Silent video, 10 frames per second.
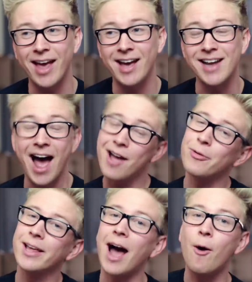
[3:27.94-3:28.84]
And I
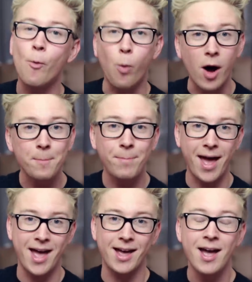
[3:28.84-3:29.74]
only got one
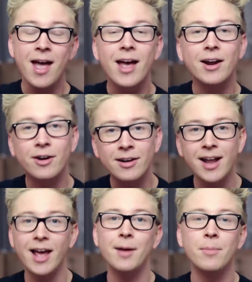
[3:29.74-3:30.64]
bay and her
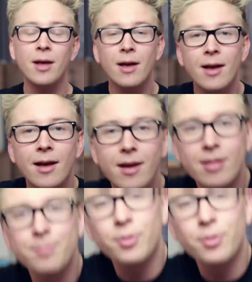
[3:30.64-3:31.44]
name is